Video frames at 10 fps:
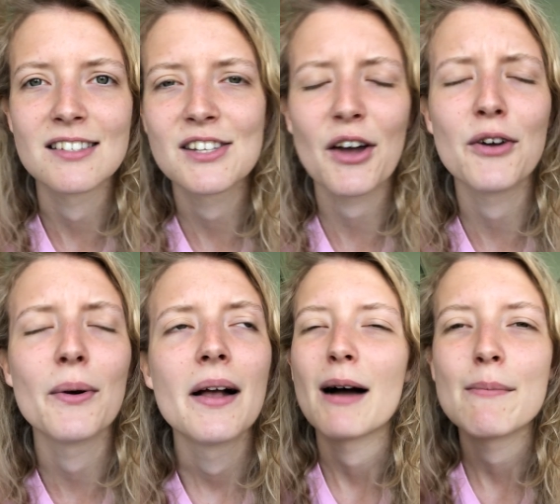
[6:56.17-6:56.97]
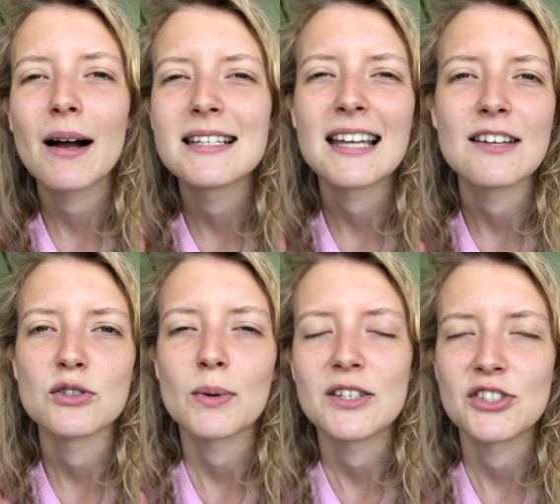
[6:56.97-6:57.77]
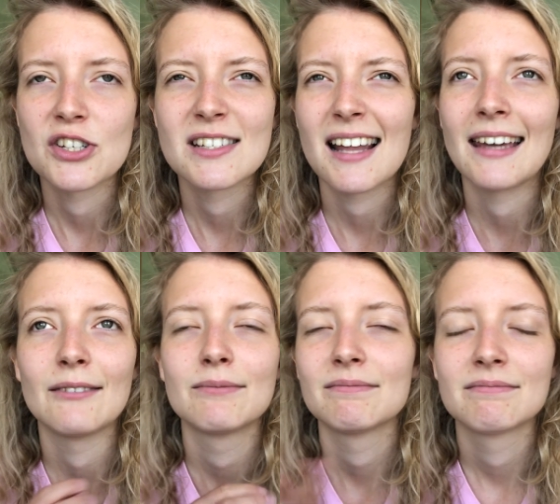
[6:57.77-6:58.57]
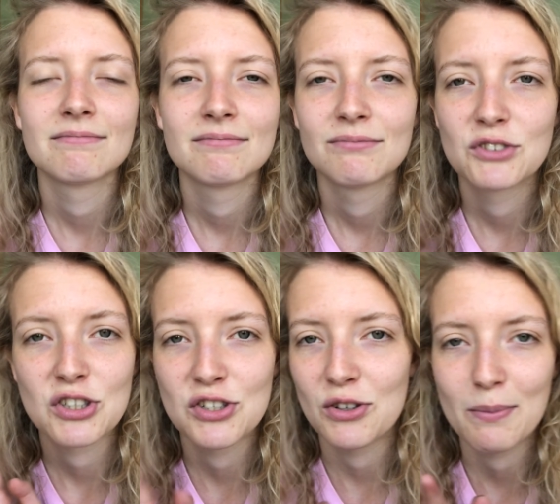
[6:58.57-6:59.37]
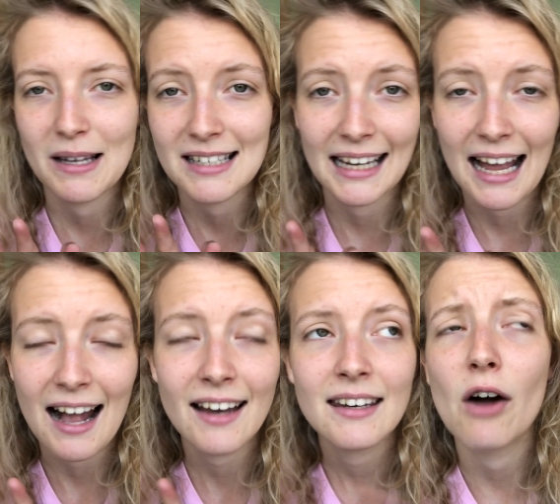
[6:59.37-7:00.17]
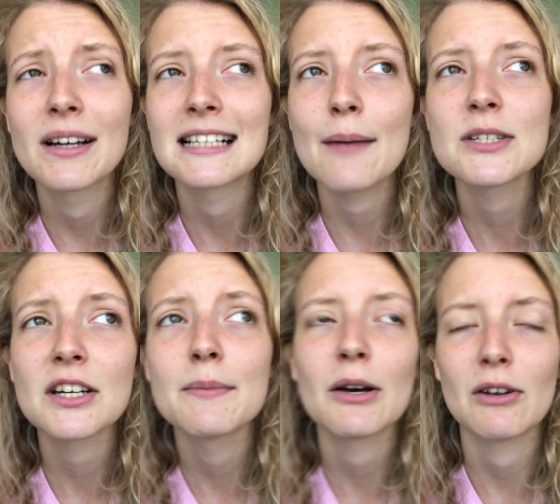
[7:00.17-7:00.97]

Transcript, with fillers: So my mindset is always just like just do the best I can. Our exams are going to be